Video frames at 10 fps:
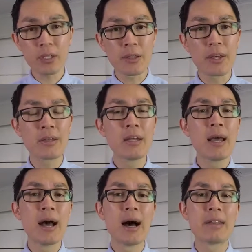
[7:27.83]
then
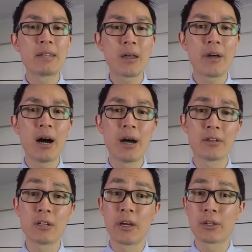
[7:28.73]
another
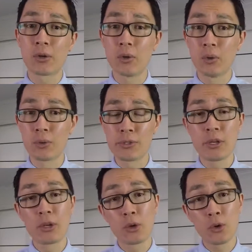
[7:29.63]
underlying
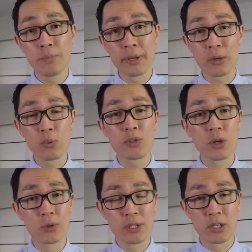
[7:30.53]
cause could be
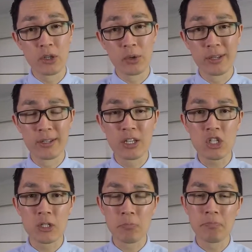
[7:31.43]
resulting in your
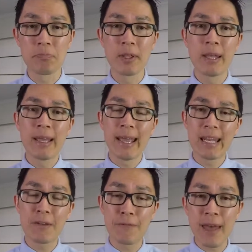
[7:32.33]
condition.
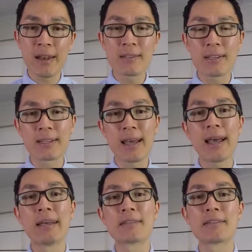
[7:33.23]
And if that is the
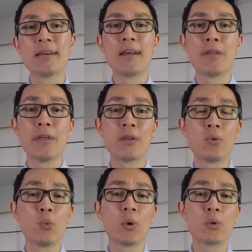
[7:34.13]
case,
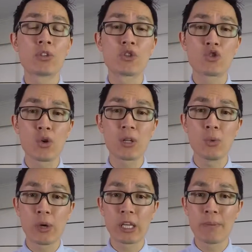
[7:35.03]
then we would strongly
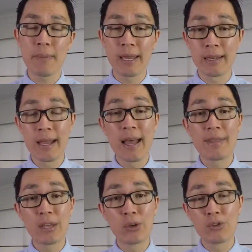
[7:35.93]
recommend
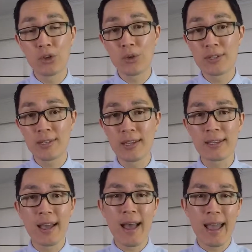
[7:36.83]
that you do
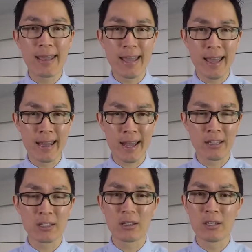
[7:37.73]
seek a
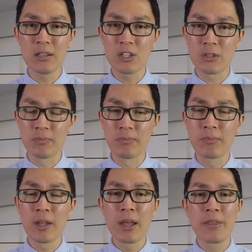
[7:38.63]
headache clinician
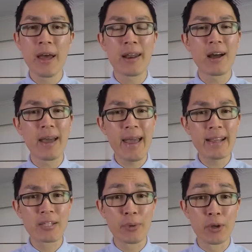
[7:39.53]
that are
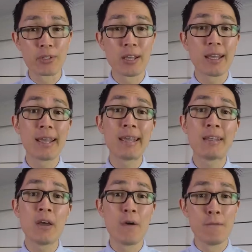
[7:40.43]
experts
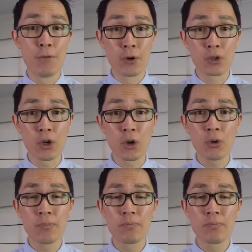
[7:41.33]
in vertigo